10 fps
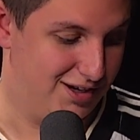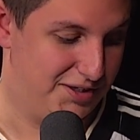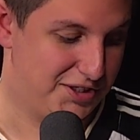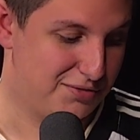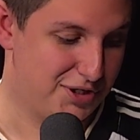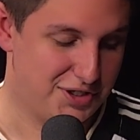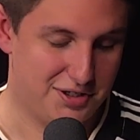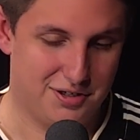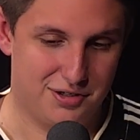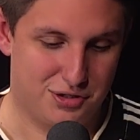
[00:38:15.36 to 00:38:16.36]
His
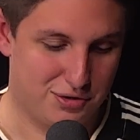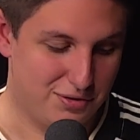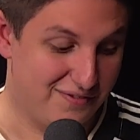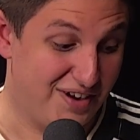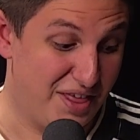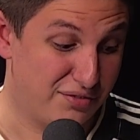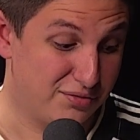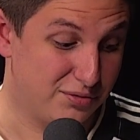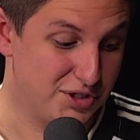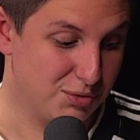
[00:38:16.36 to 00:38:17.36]
question to the
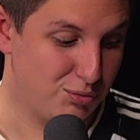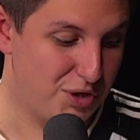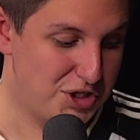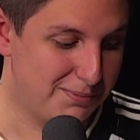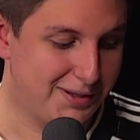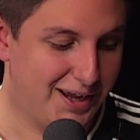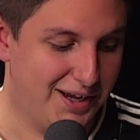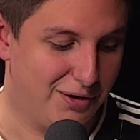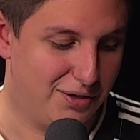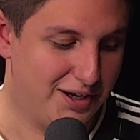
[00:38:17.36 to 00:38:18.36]
faithful was, which
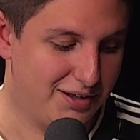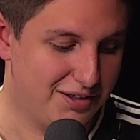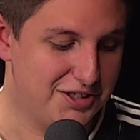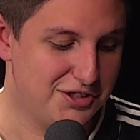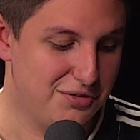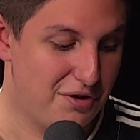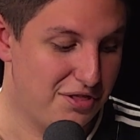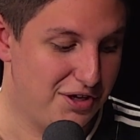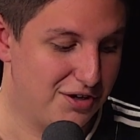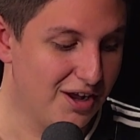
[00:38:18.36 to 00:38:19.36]
player on our list do you
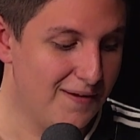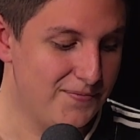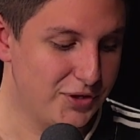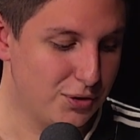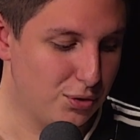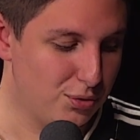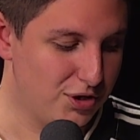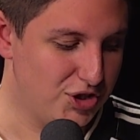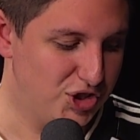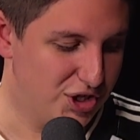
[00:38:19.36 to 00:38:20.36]
think
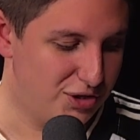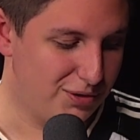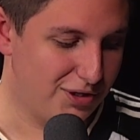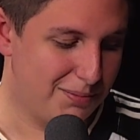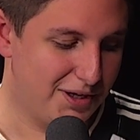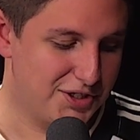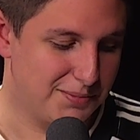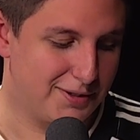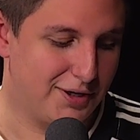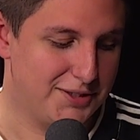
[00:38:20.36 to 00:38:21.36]
could genuinely be a
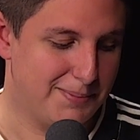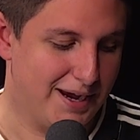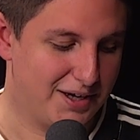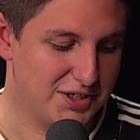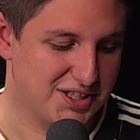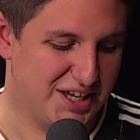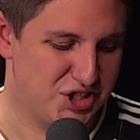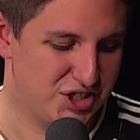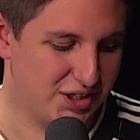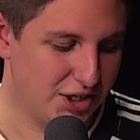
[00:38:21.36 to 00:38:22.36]
surprise
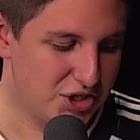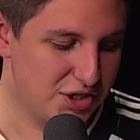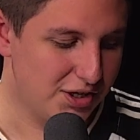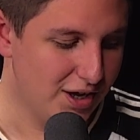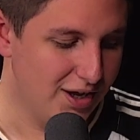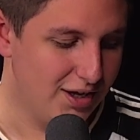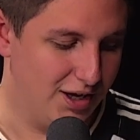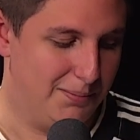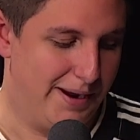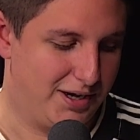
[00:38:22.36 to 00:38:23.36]
packet/selection
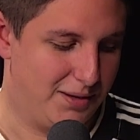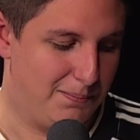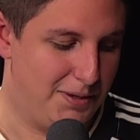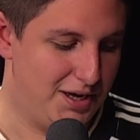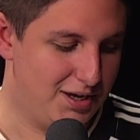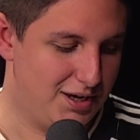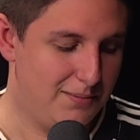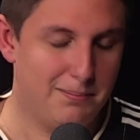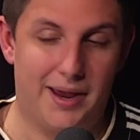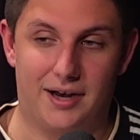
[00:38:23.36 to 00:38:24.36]
and make a big
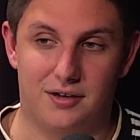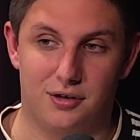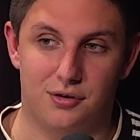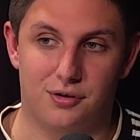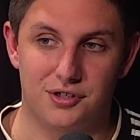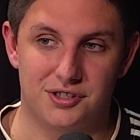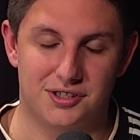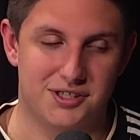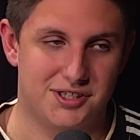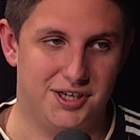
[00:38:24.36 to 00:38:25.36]
impact across
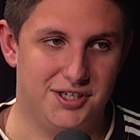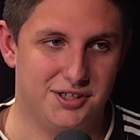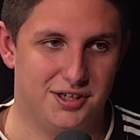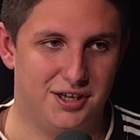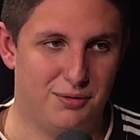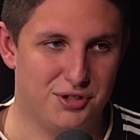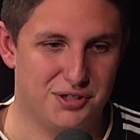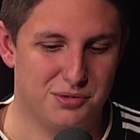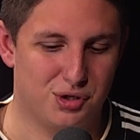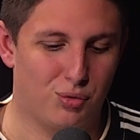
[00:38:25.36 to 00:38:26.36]
the season? And there was
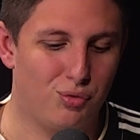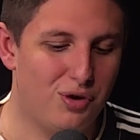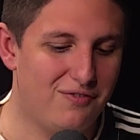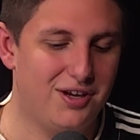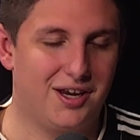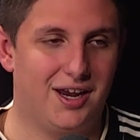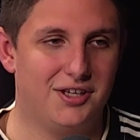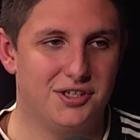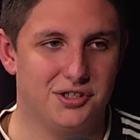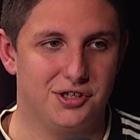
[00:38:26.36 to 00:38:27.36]
some terrific
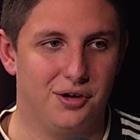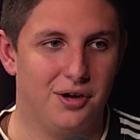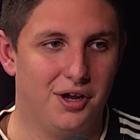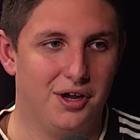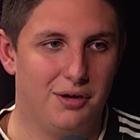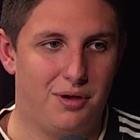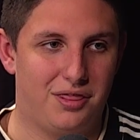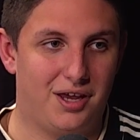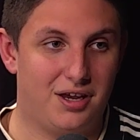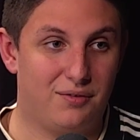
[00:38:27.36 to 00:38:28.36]
answers. So we
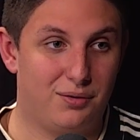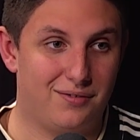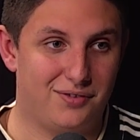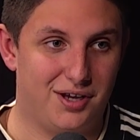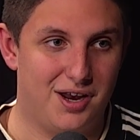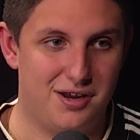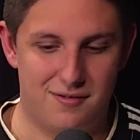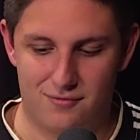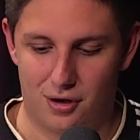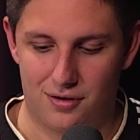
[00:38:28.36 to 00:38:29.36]
thank everyone for getting
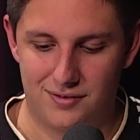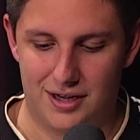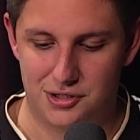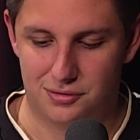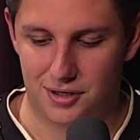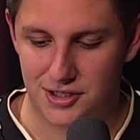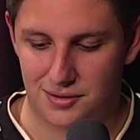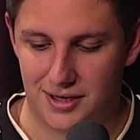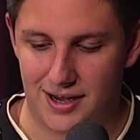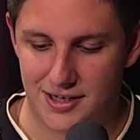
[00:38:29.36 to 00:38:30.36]
involved, as always,
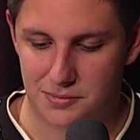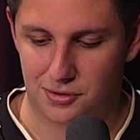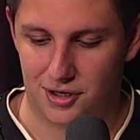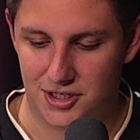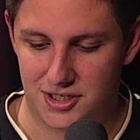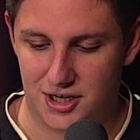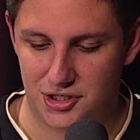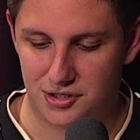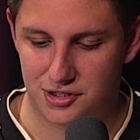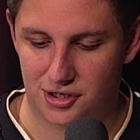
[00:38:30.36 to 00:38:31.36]
on Ask Pies
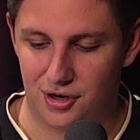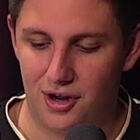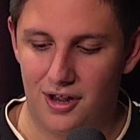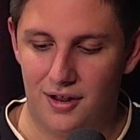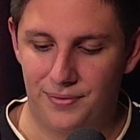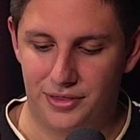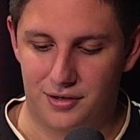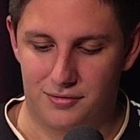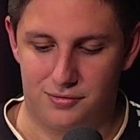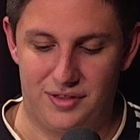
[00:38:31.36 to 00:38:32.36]
Nation. So
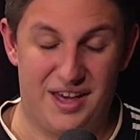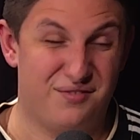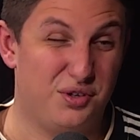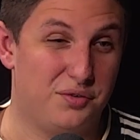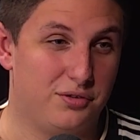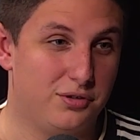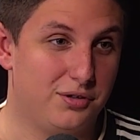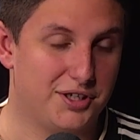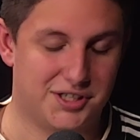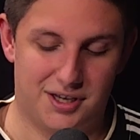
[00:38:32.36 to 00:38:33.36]
without further ado,
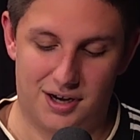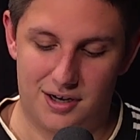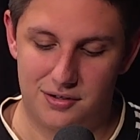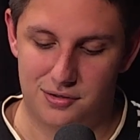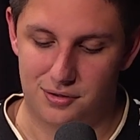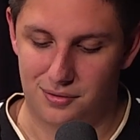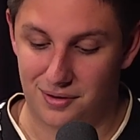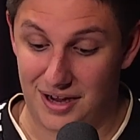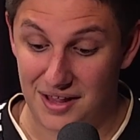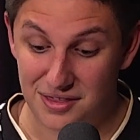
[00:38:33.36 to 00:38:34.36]
let's get
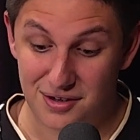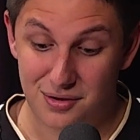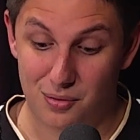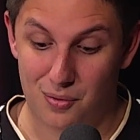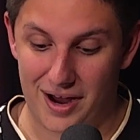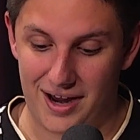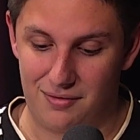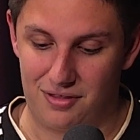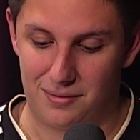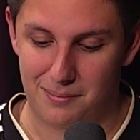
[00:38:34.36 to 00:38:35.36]
underway
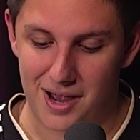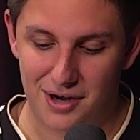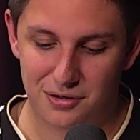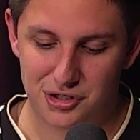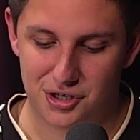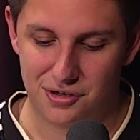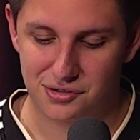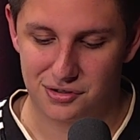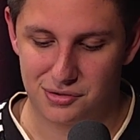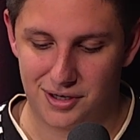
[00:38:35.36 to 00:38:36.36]
with Margaret Jones
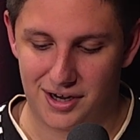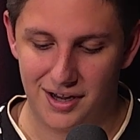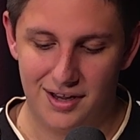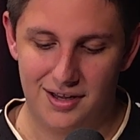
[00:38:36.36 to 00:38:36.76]
on Twitter.